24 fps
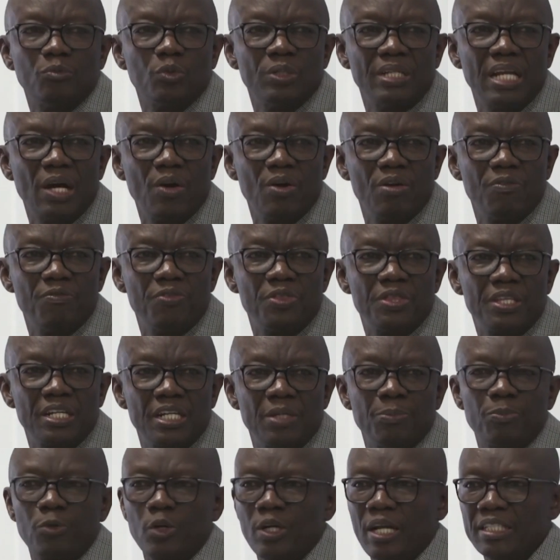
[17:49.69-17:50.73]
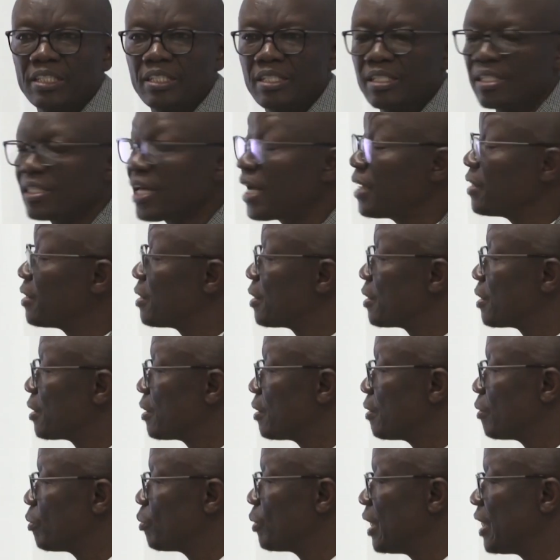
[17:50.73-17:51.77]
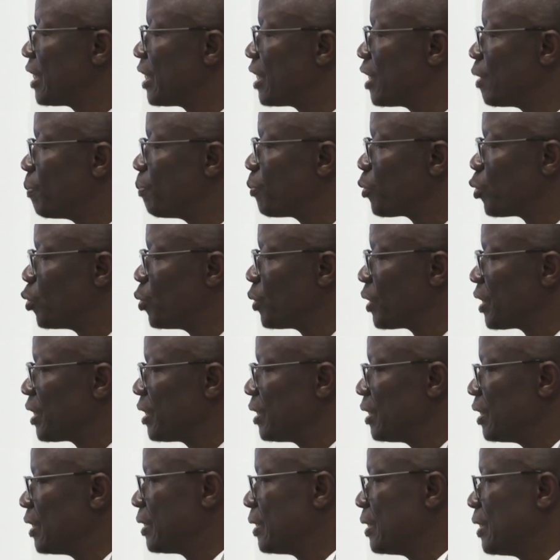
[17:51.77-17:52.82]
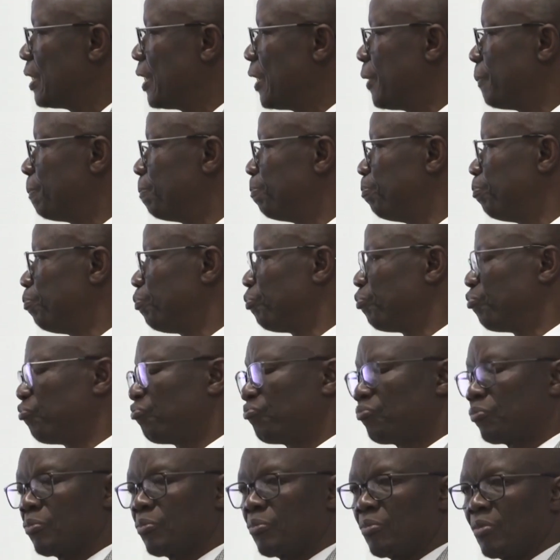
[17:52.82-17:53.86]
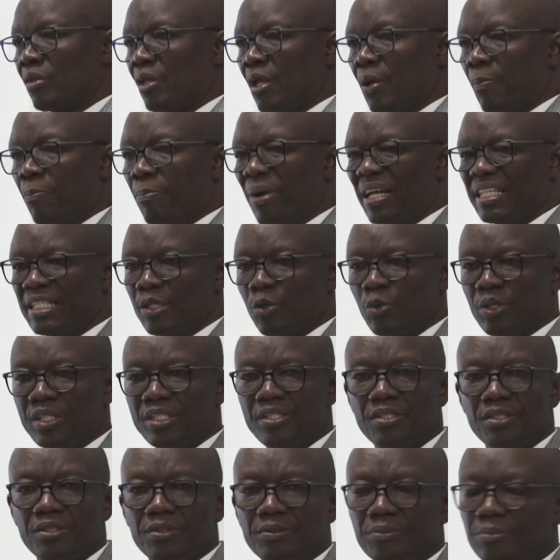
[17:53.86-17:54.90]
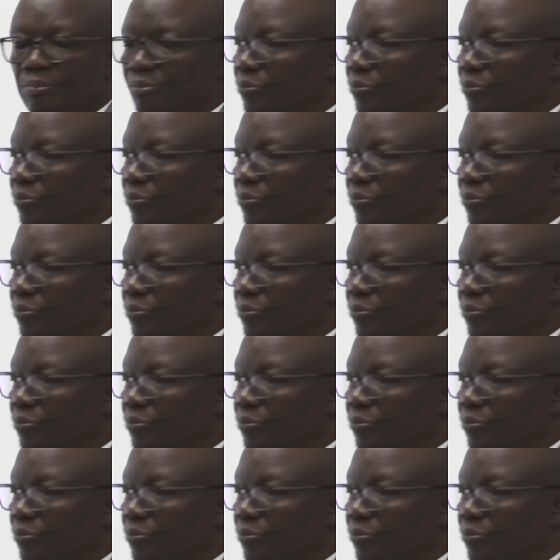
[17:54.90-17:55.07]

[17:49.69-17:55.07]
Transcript: We now have three production sites. We added a brewery in um, Butterworth.